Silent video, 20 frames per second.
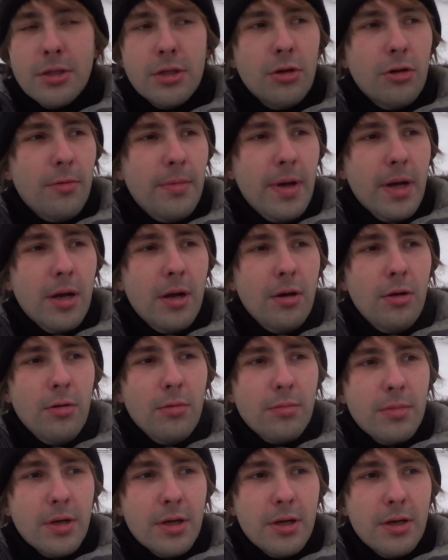go back
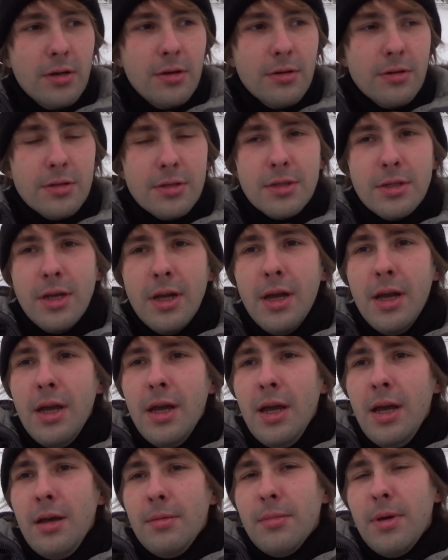home, because
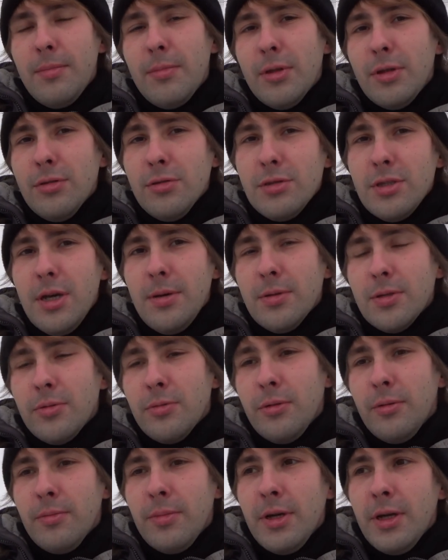maybe 2 stops
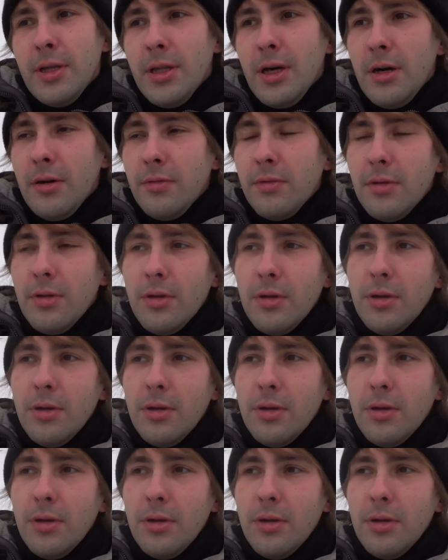will be enough.